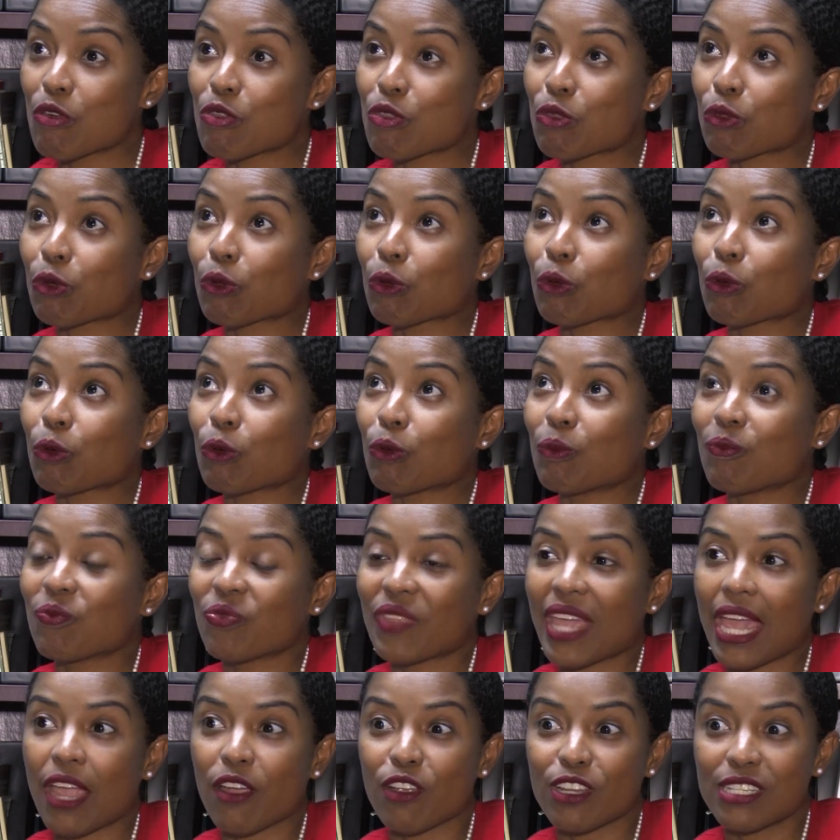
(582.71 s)
through
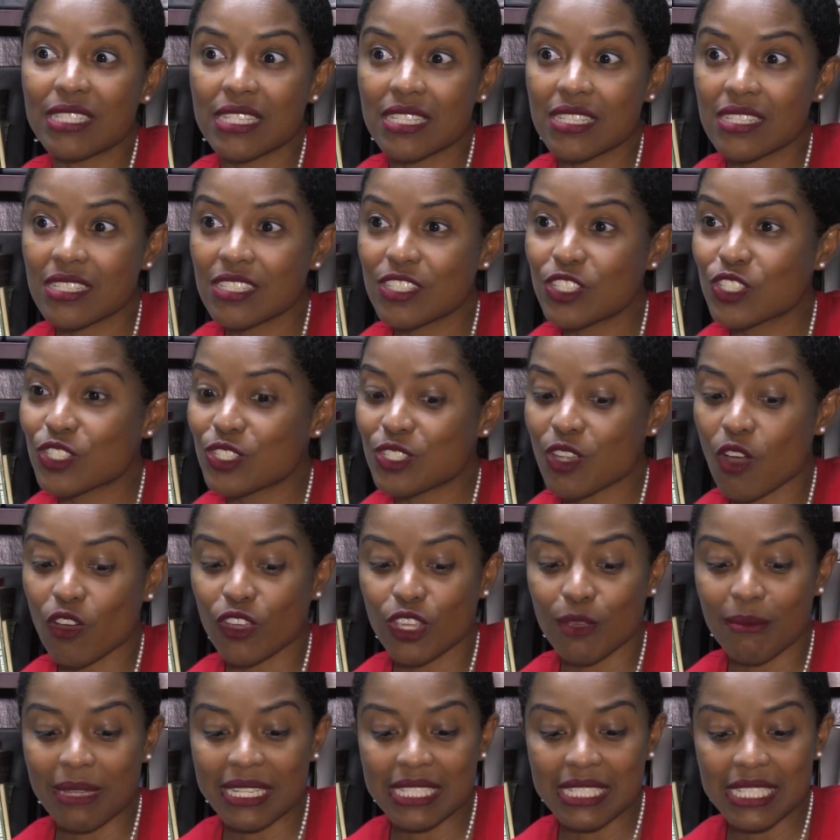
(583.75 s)
heritage,
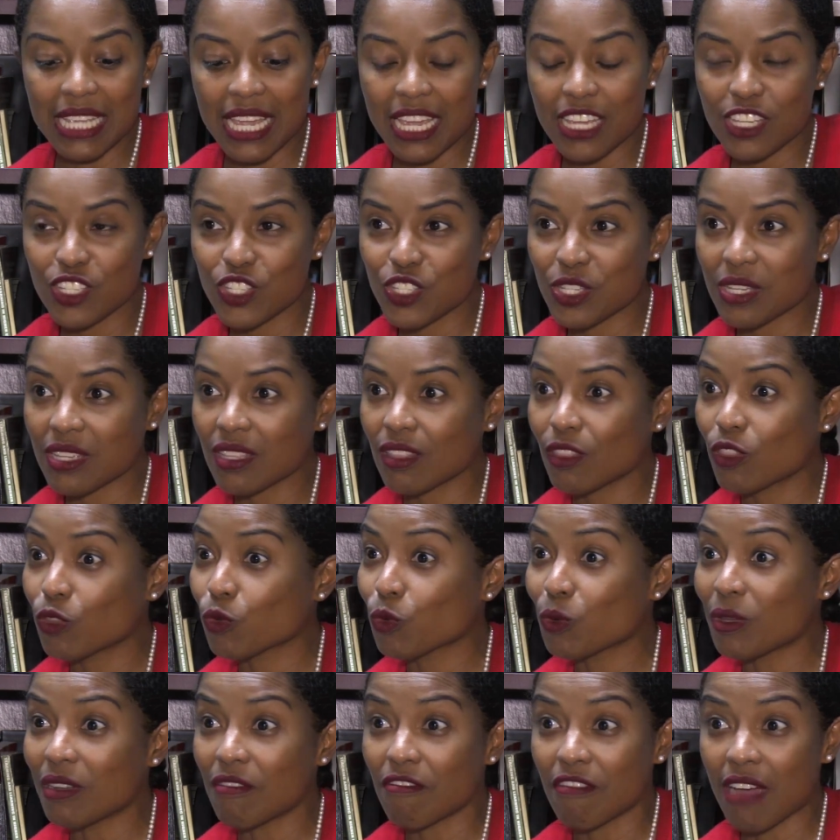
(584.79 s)
documentation,
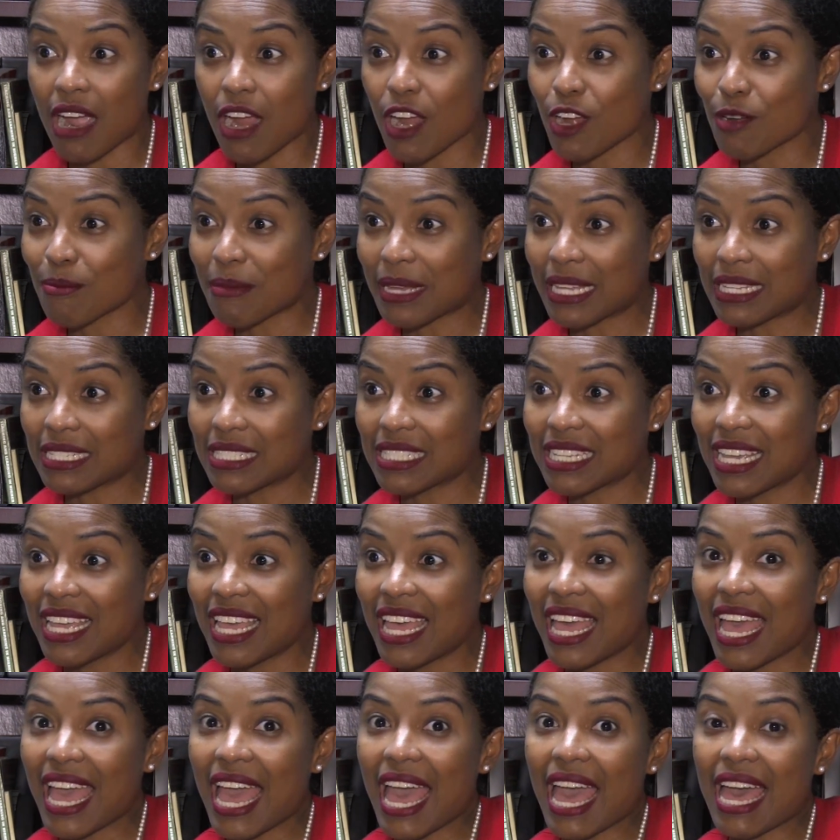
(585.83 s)
through environment.
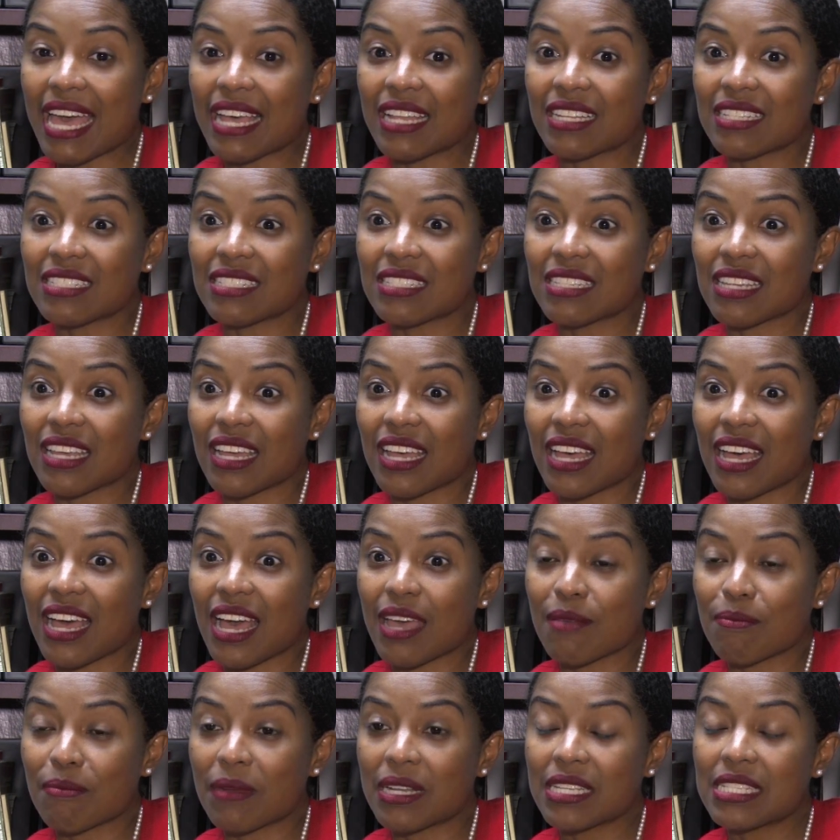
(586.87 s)
And
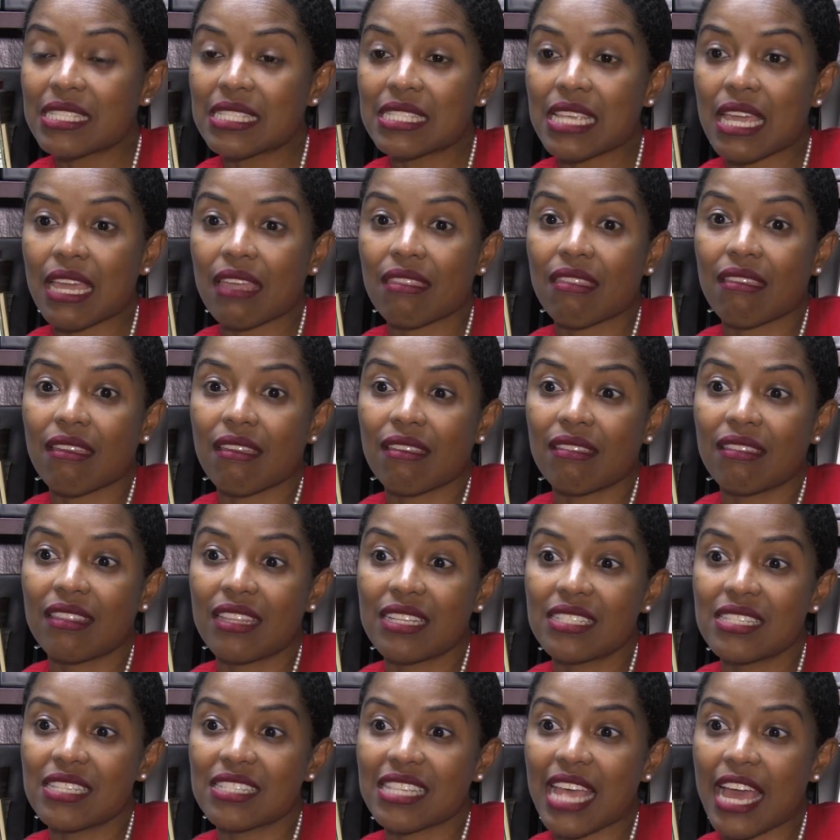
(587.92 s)
I must say that
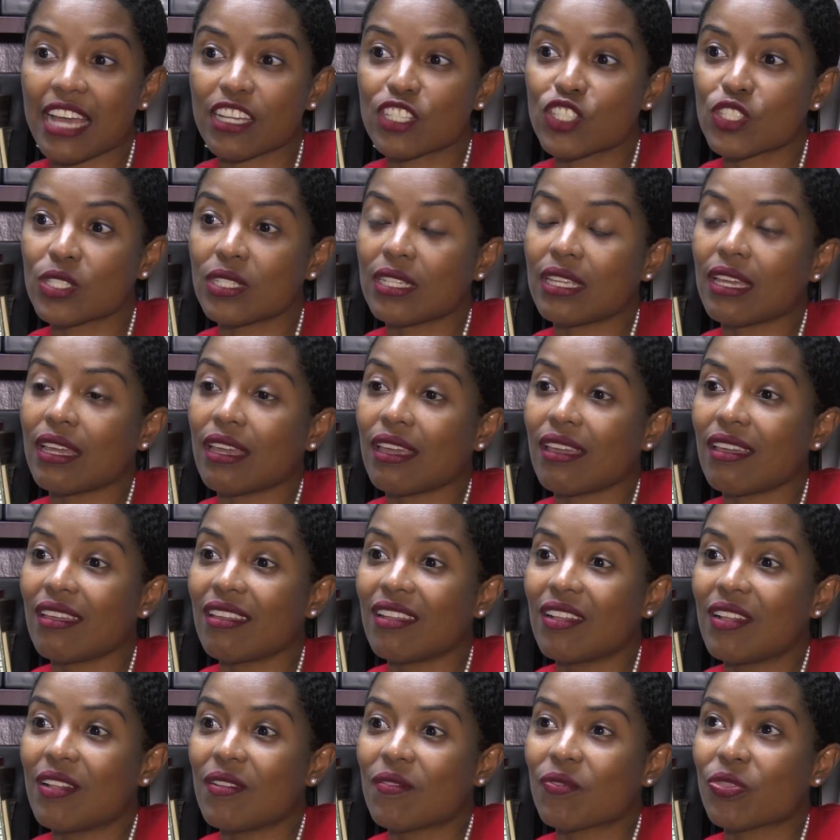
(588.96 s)
this is actually
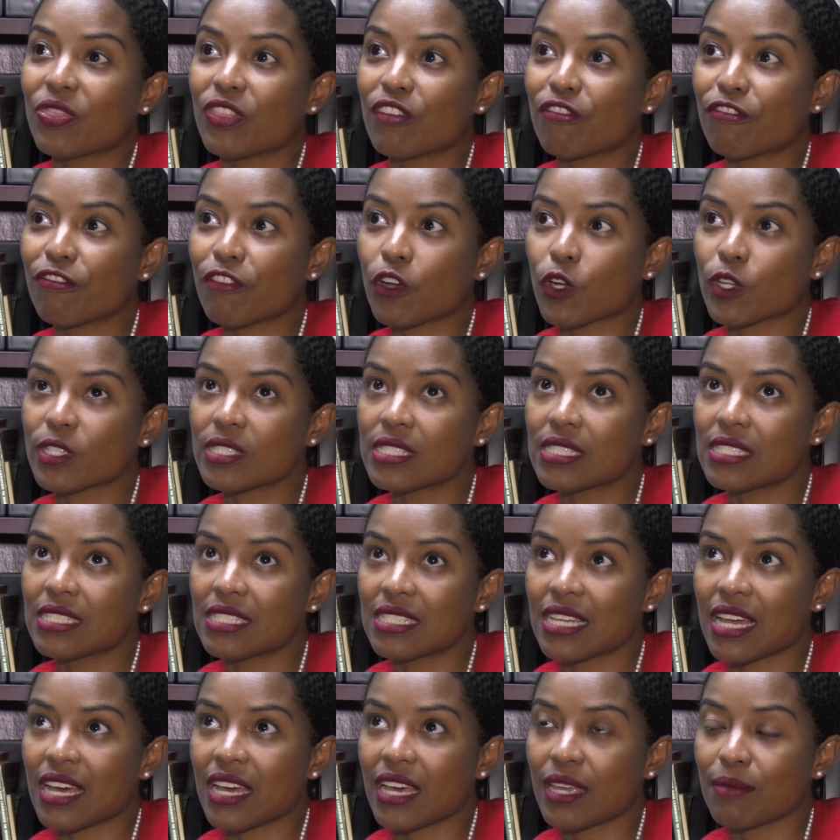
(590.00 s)
the
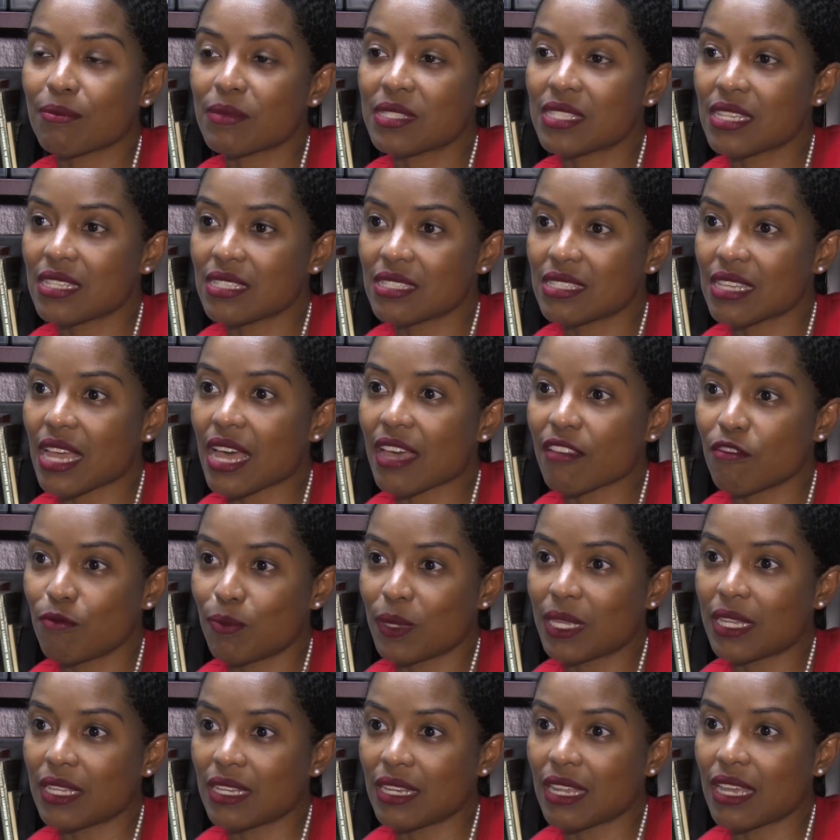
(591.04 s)
first time since I've
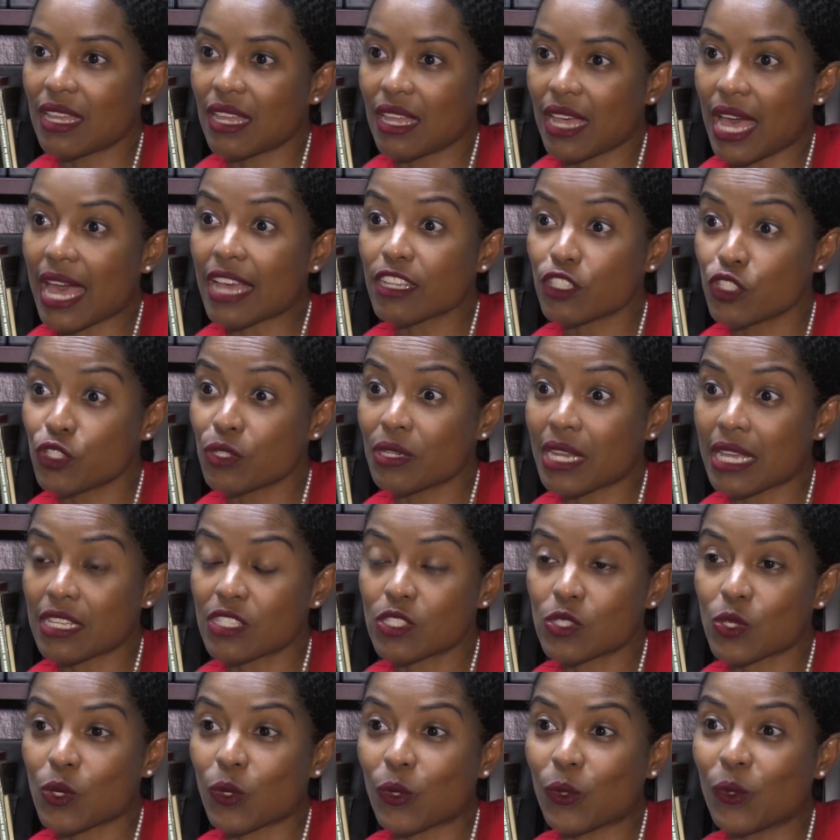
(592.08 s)
been at
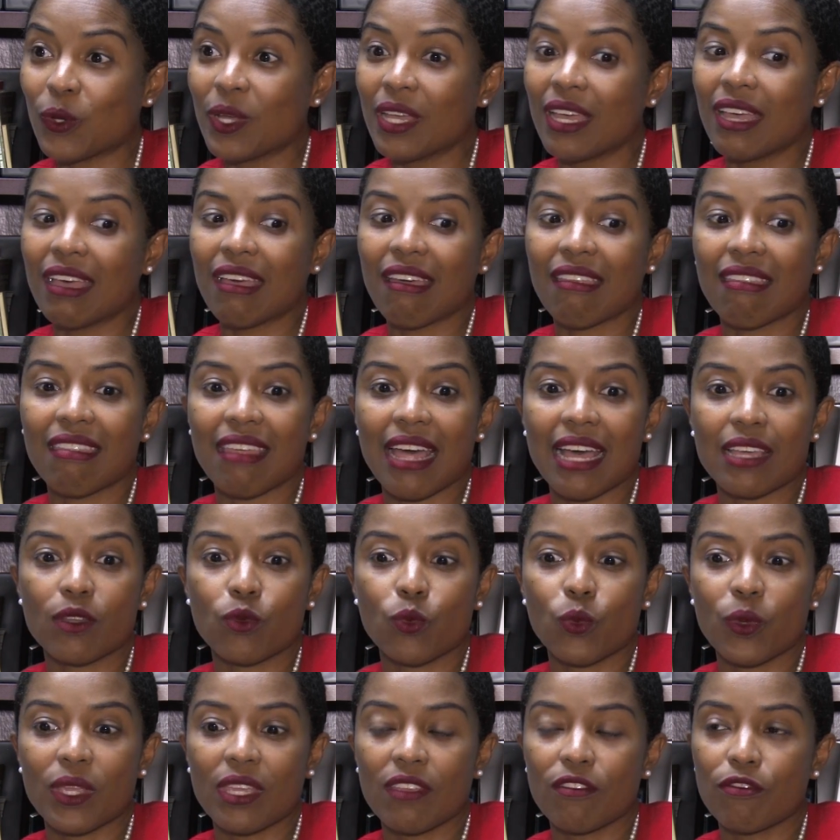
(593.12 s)
UNESCO that
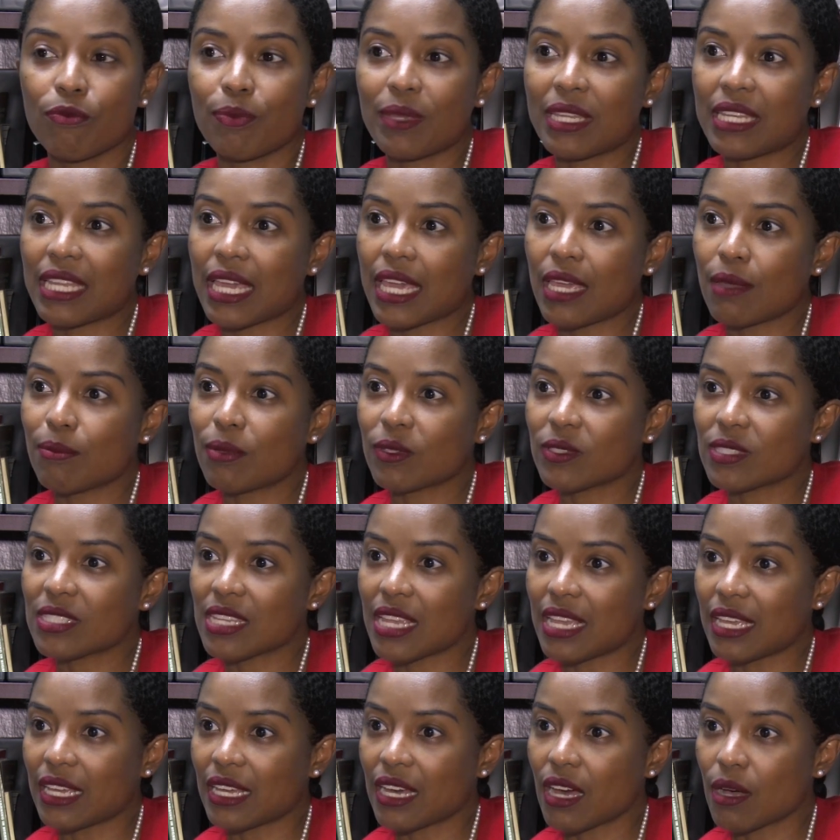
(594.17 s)
we've been able
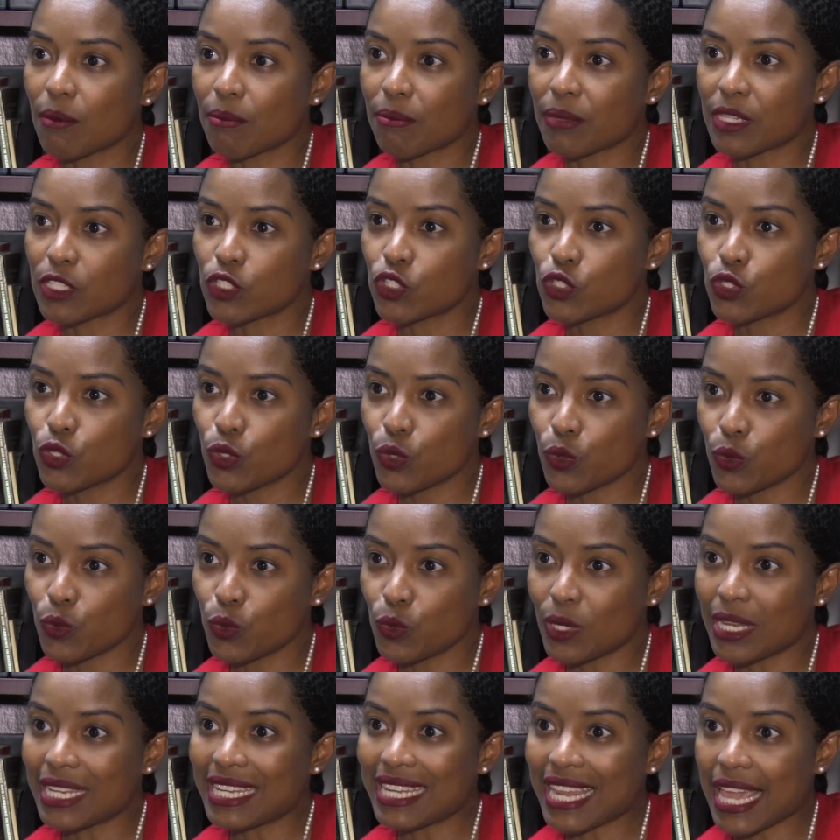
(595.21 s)
to encompass
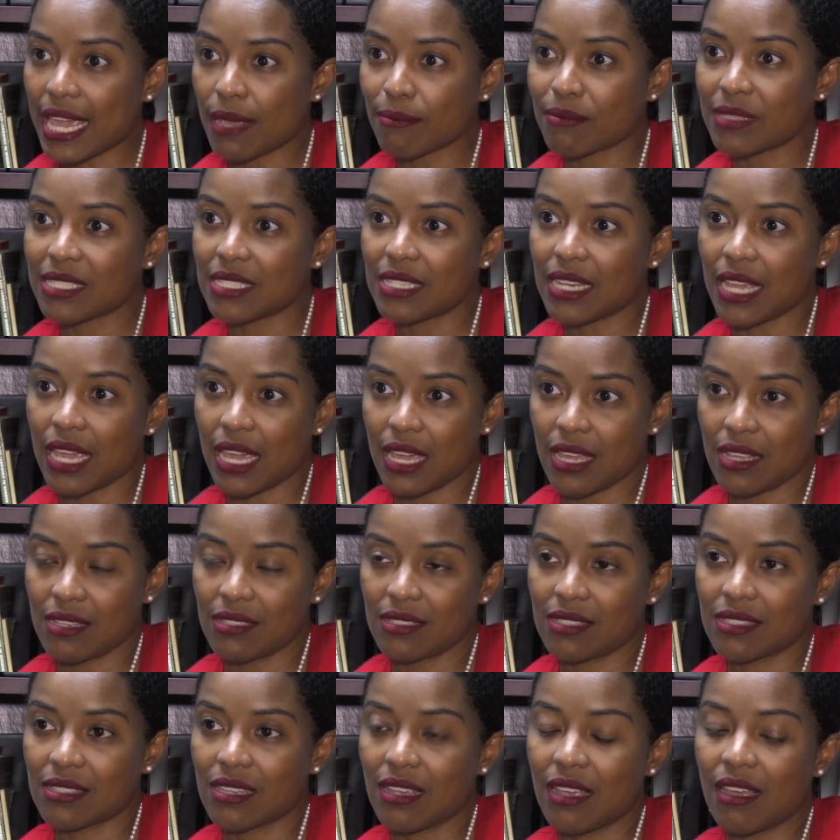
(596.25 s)
2 named
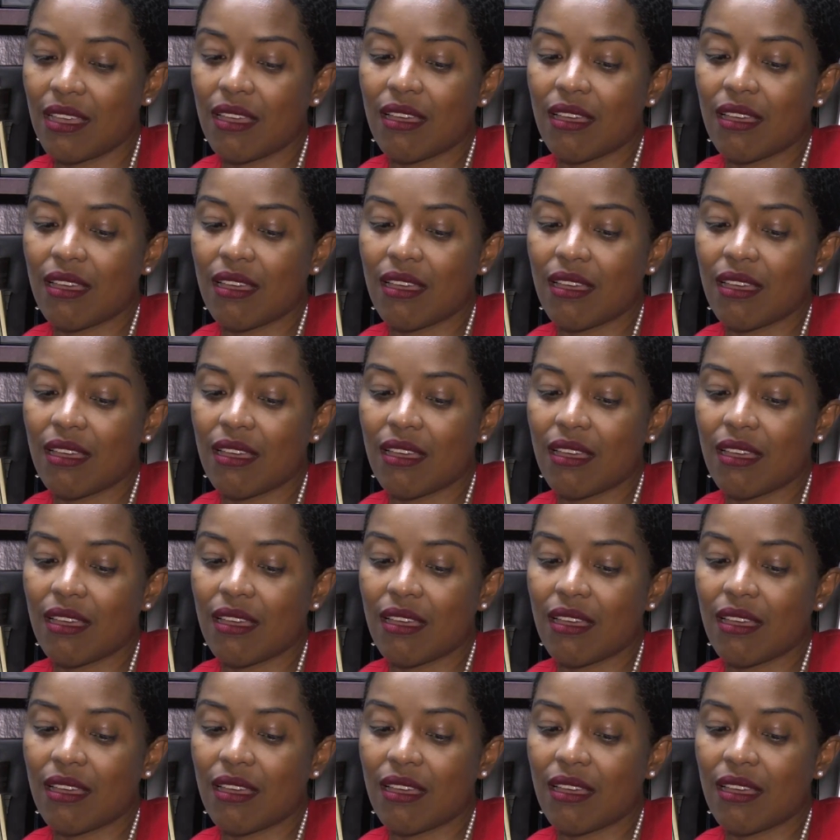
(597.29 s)
days